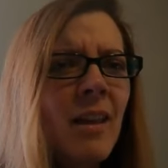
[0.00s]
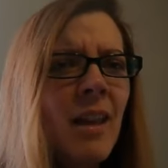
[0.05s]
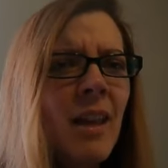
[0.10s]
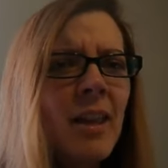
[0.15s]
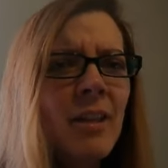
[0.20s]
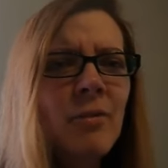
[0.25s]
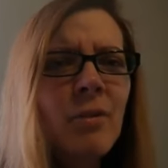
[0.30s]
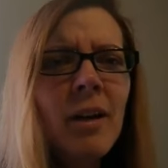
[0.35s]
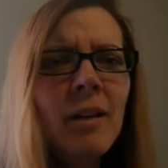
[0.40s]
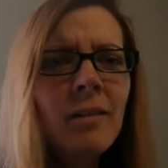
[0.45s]

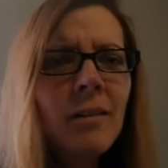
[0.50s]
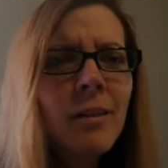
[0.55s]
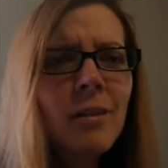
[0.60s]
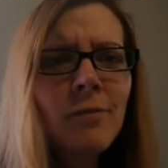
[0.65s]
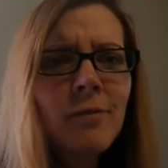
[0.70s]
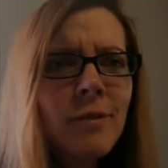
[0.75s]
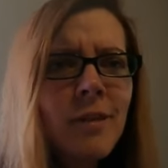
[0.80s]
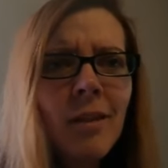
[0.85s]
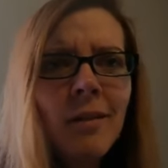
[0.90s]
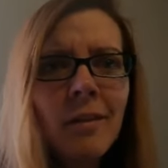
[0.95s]
handwriting? Like
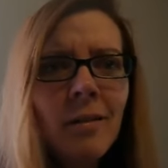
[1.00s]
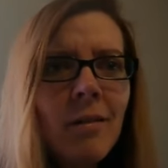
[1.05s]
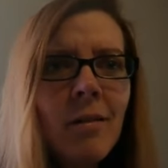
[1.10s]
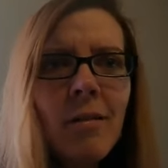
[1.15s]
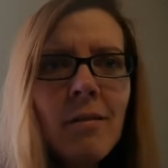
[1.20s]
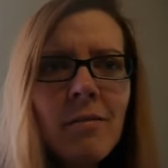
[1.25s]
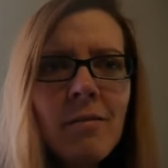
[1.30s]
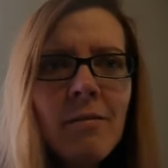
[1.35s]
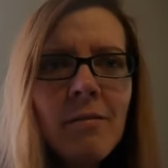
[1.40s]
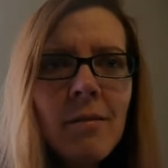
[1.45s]
you've done it
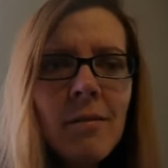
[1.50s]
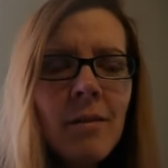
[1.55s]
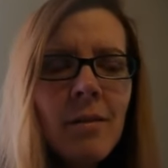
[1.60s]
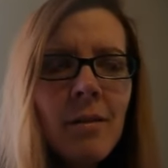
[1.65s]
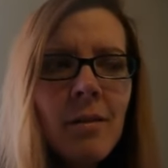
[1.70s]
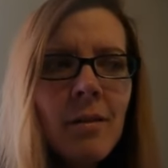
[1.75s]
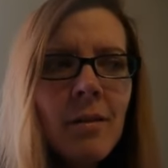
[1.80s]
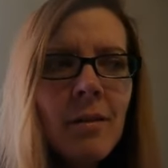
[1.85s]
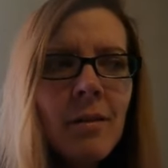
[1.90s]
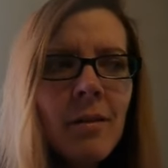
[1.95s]
all?
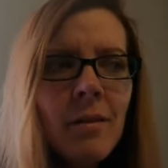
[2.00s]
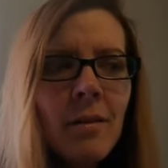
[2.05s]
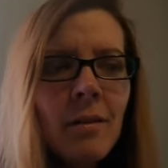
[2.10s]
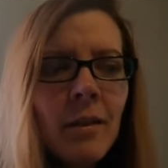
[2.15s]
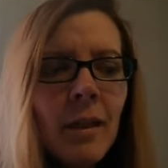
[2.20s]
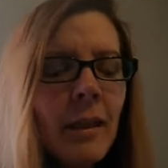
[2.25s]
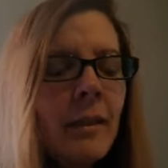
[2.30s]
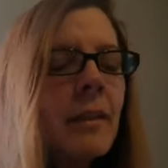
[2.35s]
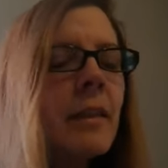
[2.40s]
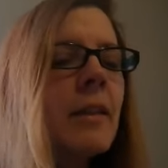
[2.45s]

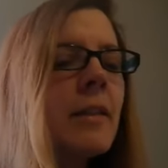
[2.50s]
At